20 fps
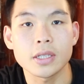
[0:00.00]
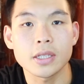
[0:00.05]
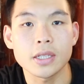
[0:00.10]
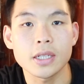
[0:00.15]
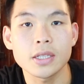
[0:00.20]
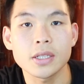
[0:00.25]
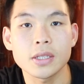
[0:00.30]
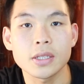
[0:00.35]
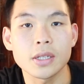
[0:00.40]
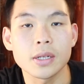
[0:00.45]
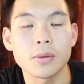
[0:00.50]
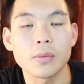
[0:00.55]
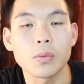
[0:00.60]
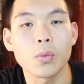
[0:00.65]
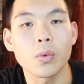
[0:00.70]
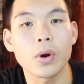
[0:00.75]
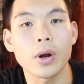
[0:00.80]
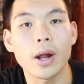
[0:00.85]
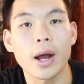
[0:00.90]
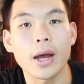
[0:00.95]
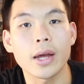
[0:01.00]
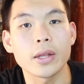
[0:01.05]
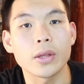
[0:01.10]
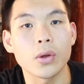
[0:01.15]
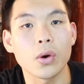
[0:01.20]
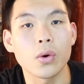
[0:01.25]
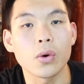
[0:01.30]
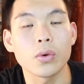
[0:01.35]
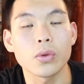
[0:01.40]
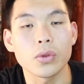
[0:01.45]
system where I
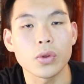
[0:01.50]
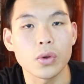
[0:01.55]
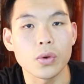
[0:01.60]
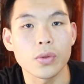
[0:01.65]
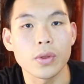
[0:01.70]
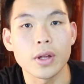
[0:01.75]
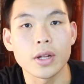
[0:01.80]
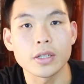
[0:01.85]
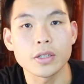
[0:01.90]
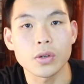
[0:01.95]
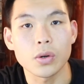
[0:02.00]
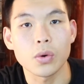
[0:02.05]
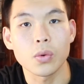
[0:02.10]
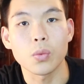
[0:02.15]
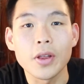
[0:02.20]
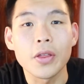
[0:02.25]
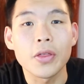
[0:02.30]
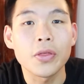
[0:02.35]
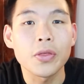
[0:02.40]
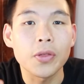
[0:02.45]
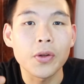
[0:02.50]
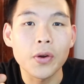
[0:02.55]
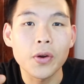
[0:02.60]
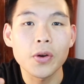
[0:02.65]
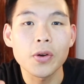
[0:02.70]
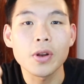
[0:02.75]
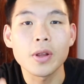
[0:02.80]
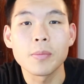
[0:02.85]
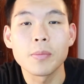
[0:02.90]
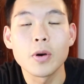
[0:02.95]
don't do this? Or the
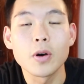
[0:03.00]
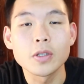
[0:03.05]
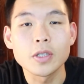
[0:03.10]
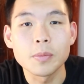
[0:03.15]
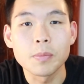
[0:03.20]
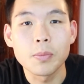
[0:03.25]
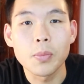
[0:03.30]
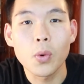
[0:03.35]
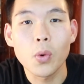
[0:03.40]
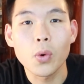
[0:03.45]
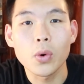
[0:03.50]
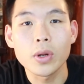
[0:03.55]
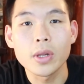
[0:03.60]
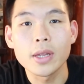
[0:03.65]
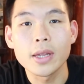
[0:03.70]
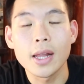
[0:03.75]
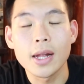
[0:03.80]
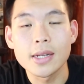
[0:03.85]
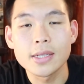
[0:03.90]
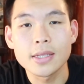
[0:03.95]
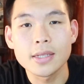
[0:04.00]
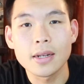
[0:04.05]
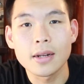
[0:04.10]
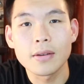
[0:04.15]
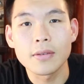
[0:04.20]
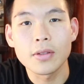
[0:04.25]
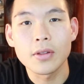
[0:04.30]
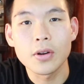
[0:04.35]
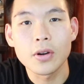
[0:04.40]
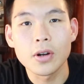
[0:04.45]
third and most important lesson
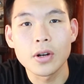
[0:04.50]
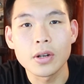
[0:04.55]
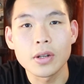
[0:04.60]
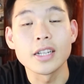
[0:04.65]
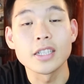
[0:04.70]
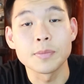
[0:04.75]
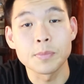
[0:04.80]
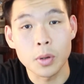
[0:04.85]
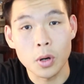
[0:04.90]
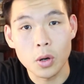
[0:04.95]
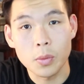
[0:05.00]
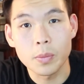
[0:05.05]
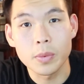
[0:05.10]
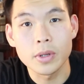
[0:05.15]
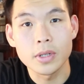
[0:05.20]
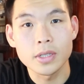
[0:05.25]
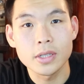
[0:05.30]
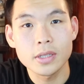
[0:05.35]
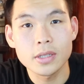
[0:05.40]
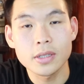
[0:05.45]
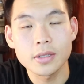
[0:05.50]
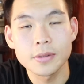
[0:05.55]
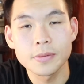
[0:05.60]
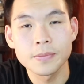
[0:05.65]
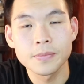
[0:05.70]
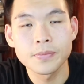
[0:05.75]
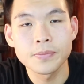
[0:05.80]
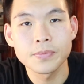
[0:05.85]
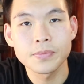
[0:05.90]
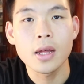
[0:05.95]
I learned is purpose.
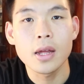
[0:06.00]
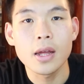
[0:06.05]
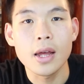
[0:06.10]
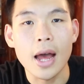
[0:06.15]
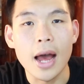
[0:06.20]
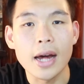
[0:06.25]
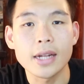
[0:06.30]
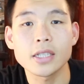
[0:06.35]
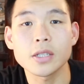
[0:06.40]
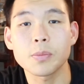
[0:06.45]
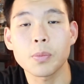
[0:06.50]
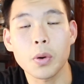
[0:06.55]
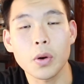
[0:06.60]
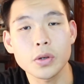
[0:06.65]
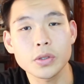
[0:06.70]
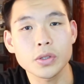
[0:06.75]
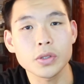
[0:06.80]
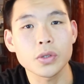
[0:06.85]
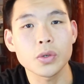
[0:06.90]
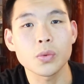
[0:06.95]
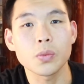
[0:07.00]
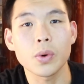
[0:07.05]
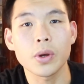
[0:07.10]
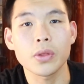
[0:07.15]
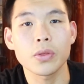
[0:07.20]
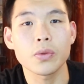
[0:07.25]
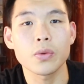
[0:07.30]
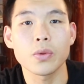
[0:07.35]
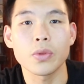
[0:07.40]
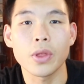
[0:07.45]
As a person who
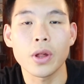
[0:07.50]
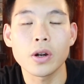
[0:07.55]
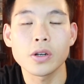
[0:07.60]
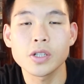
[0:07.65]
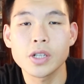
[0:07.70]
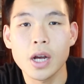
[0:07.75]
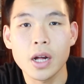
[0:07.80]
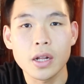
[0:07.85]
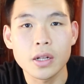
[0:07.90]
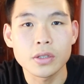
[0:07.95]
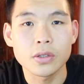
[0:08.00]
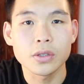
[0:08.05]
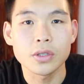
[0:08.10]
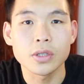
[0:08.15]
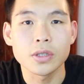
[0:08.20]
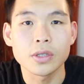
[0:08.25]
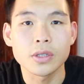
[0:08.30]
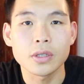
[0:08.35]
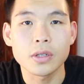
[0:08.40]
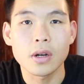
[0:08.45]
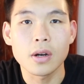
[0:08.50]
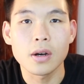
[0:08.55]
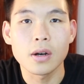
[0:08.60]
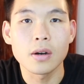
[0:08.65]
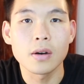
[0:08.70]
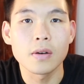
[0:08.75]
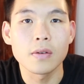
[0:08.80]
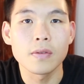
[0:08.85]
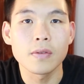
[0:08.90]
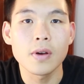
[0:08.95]
went through their challenges
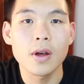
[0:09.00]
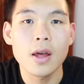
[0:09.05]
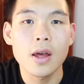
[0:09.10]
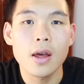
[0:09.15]
of